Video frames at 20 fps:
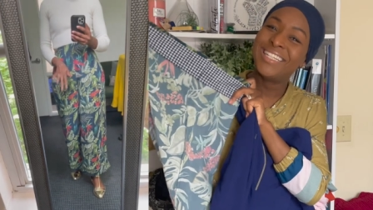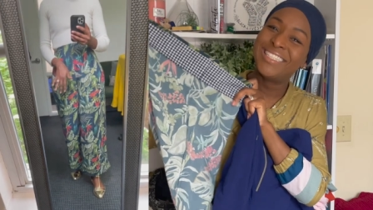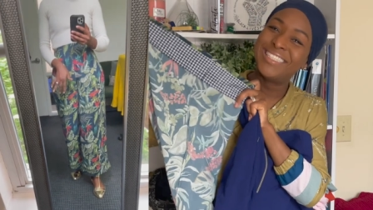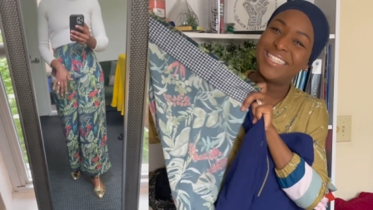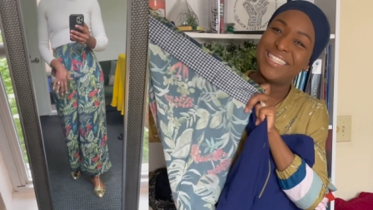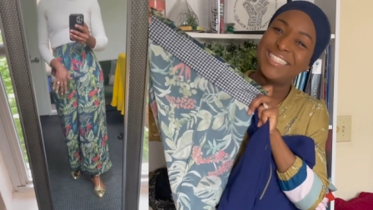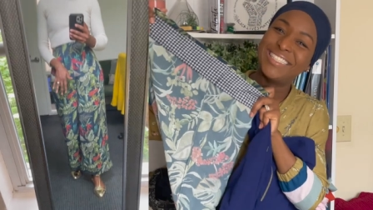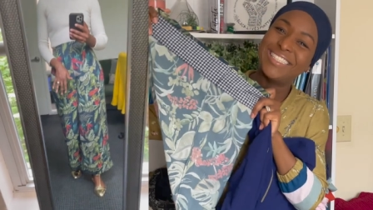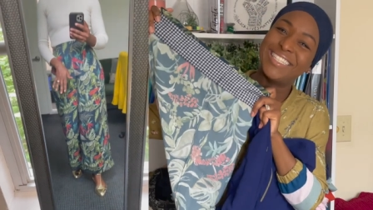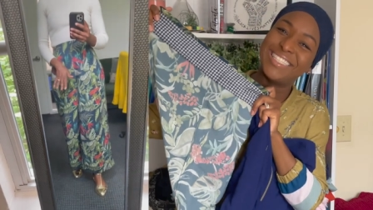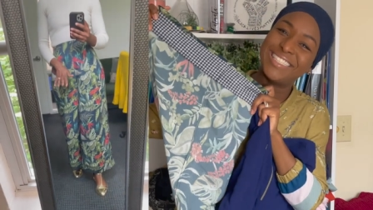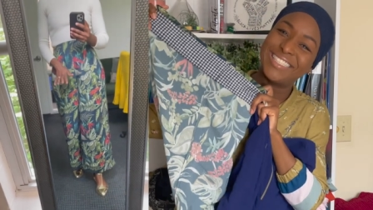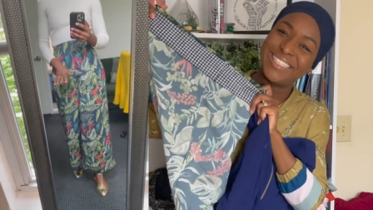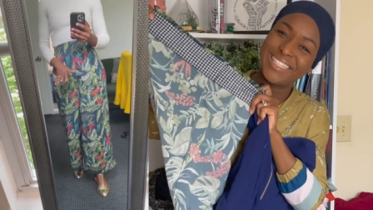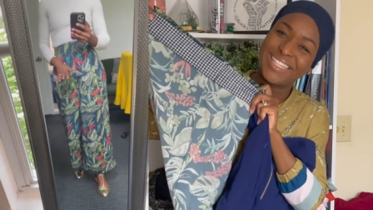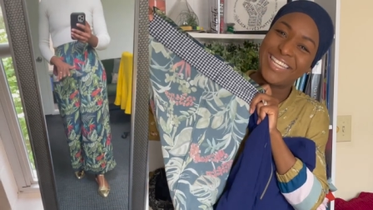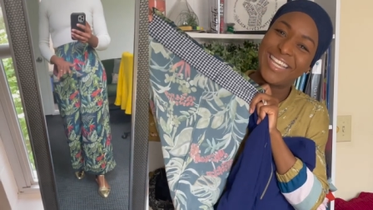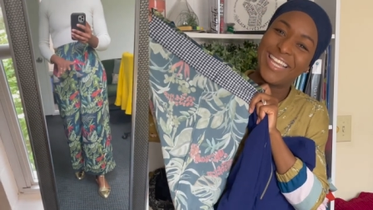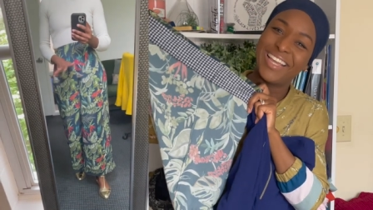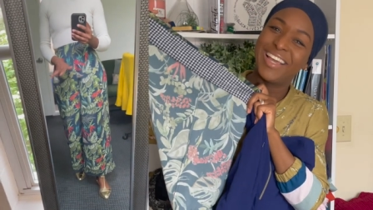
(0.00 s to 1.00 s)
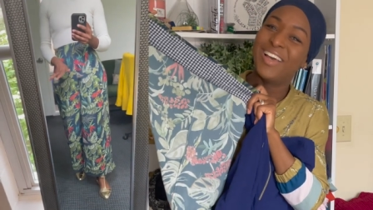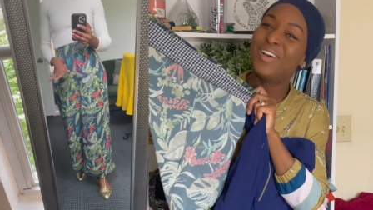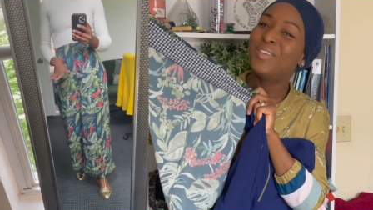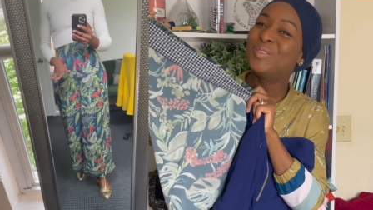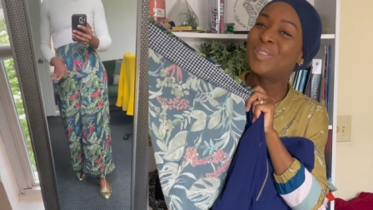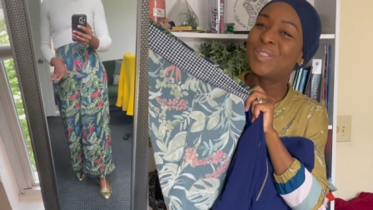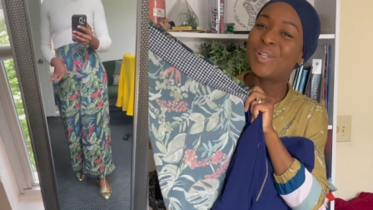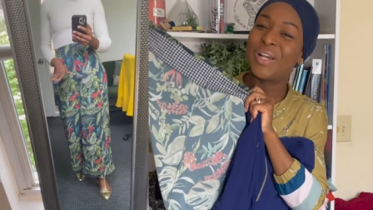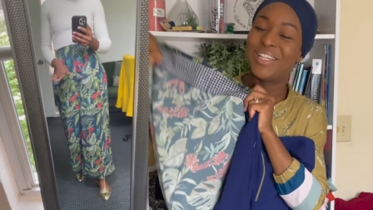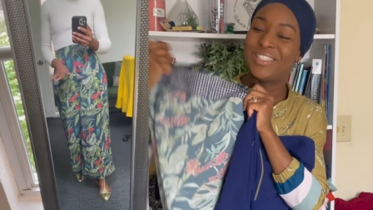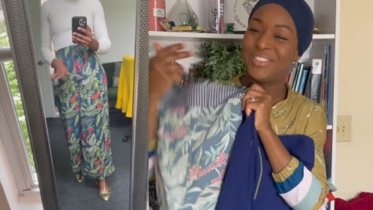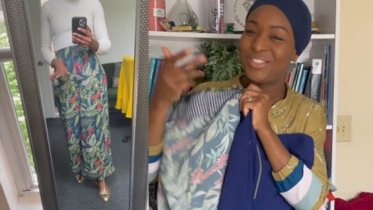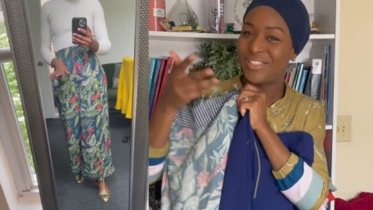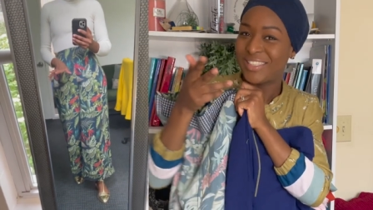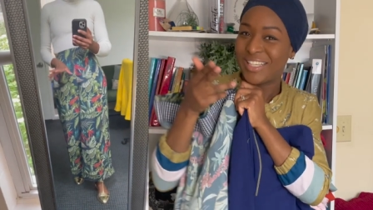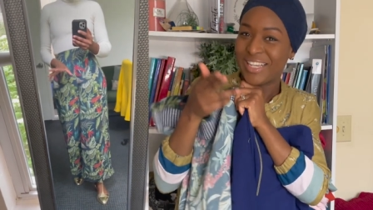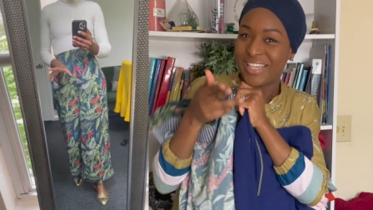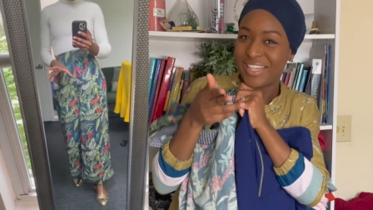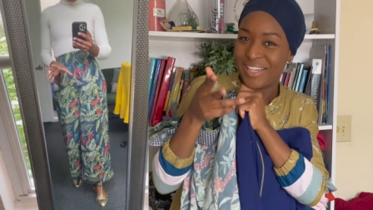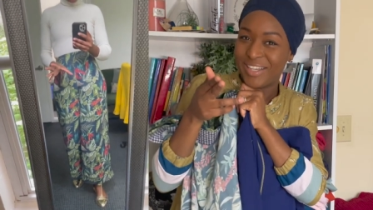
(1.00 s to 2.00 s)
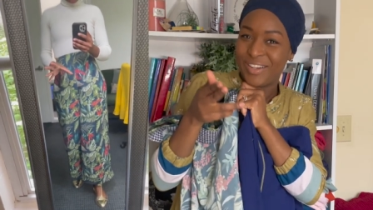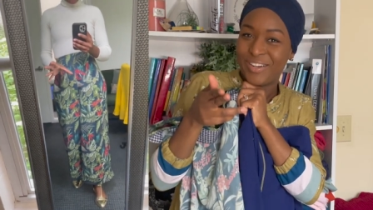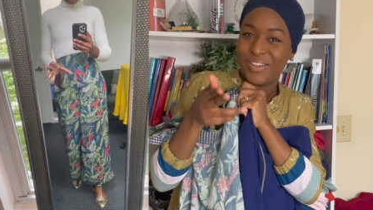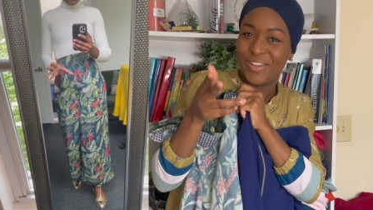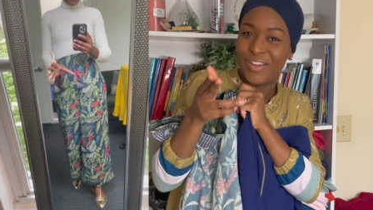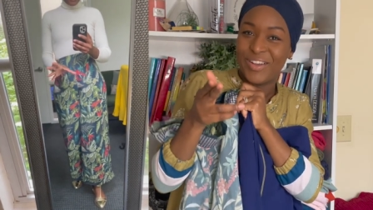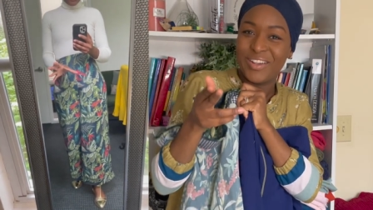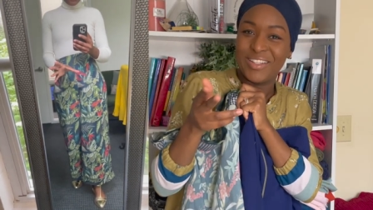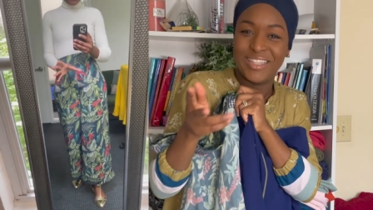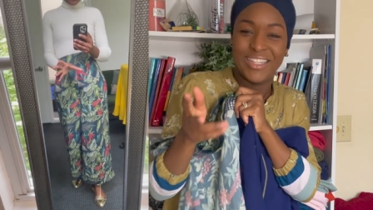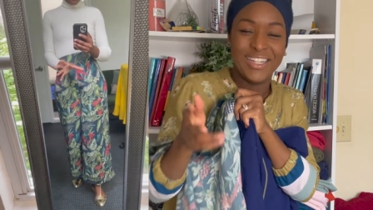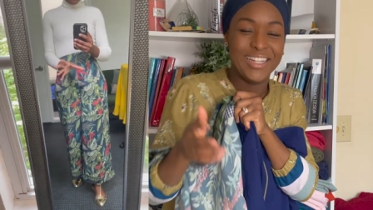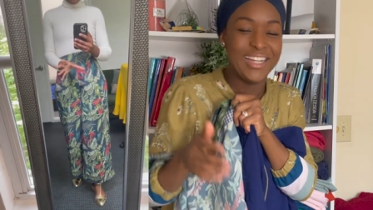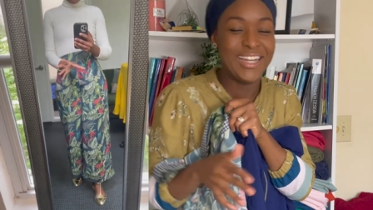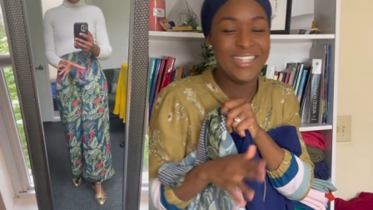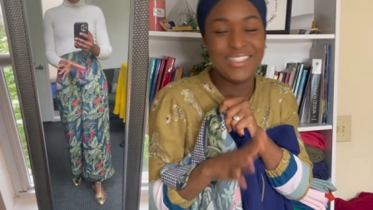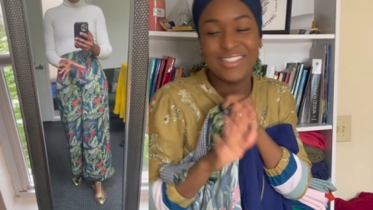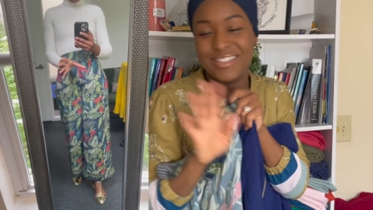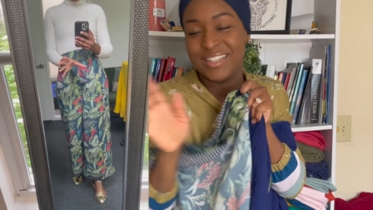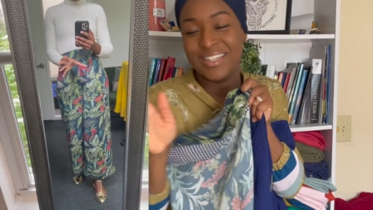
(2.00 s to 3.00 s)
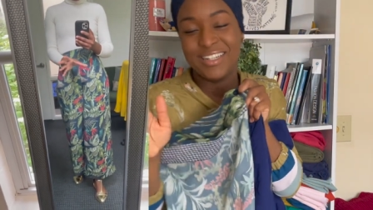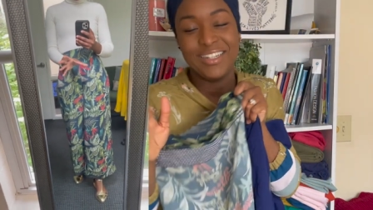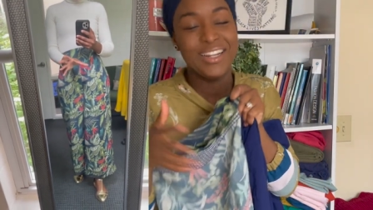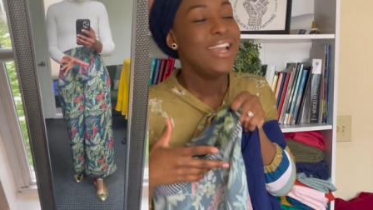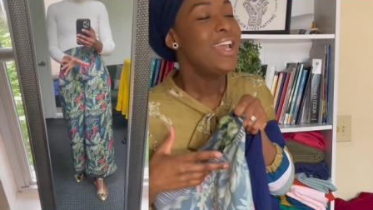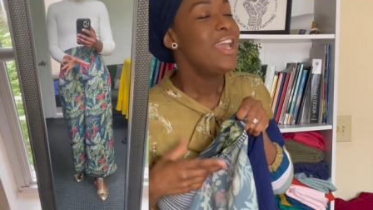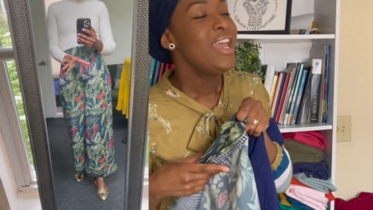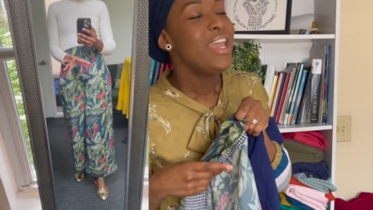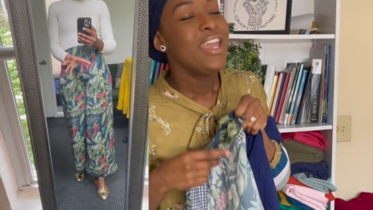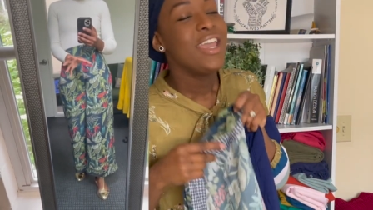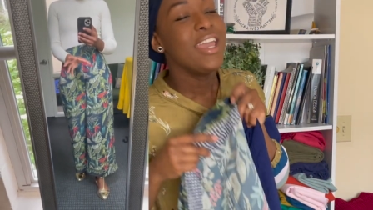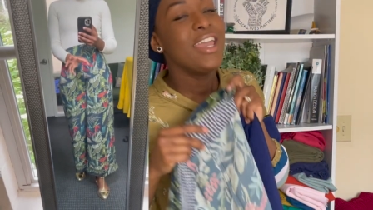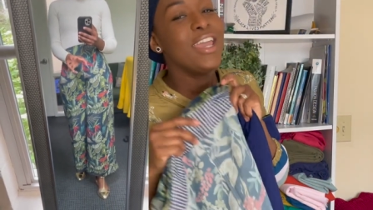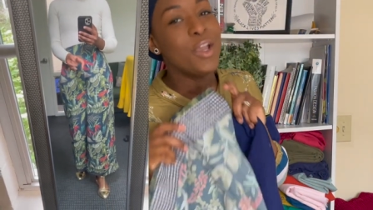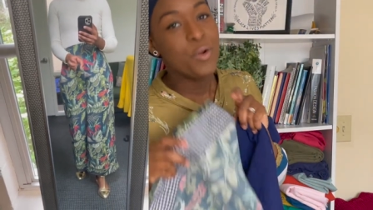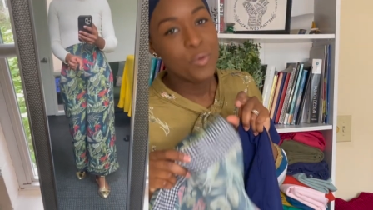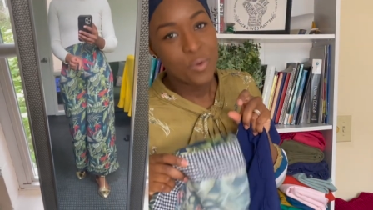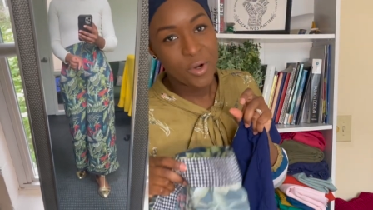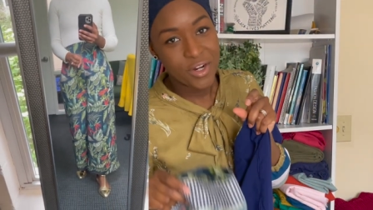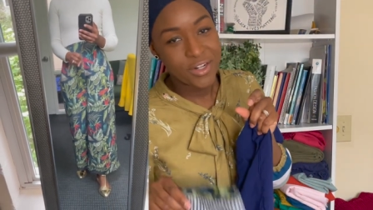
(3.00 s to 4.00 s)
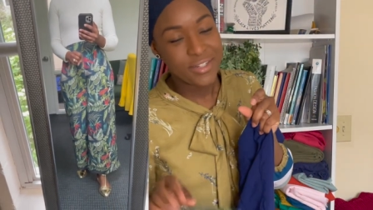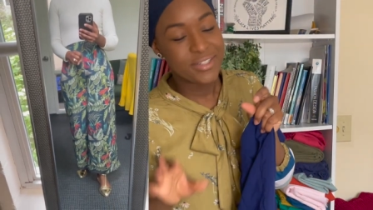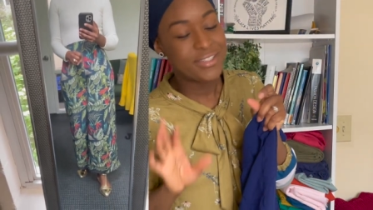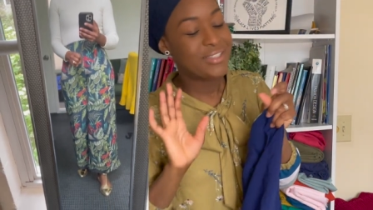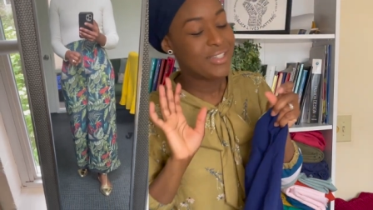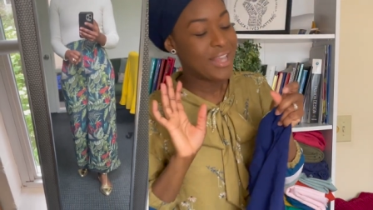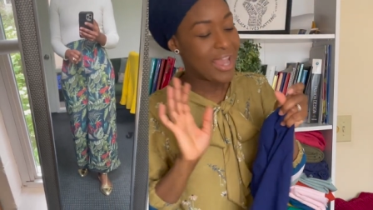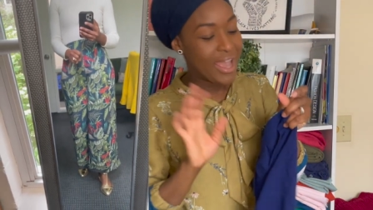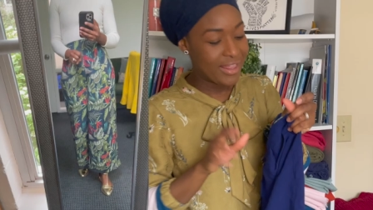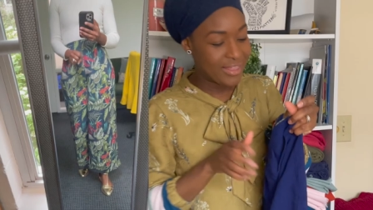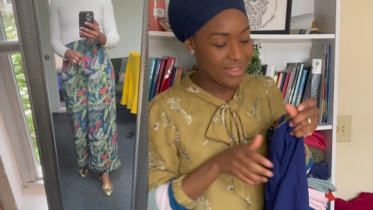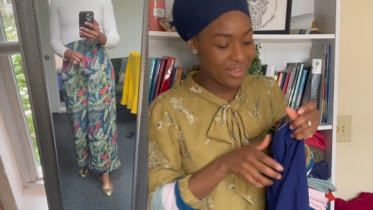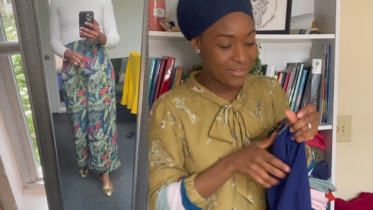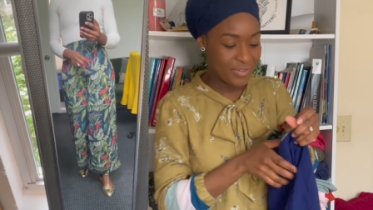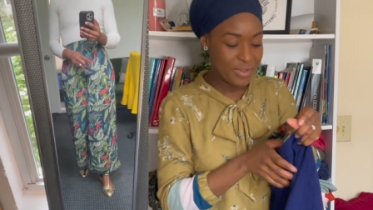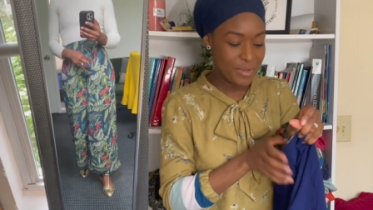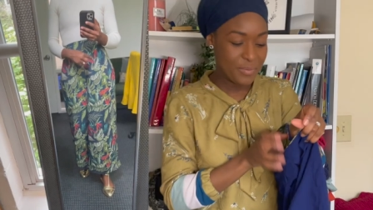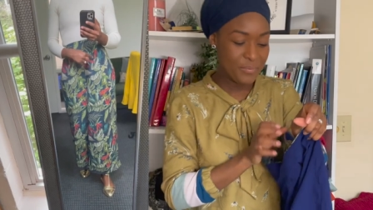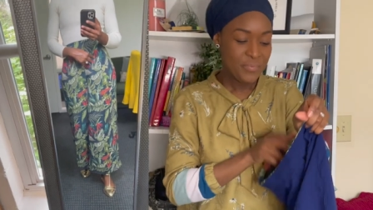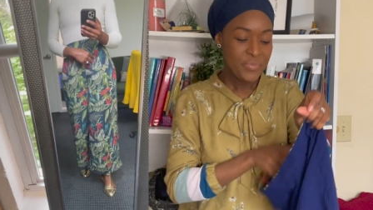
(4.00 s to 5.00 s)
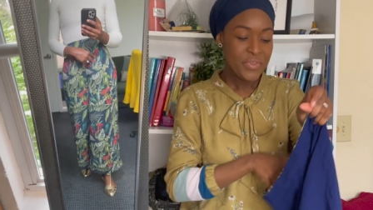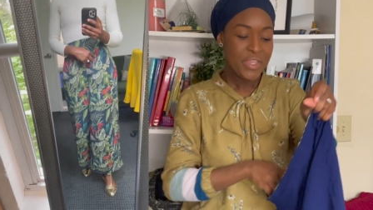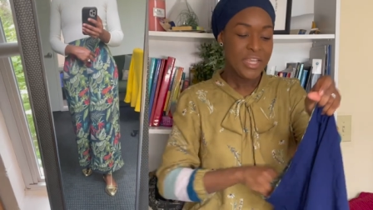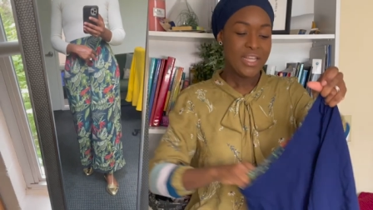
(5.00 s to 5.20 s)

since it's gingham. So I just like cut along the lines and it works. I love them.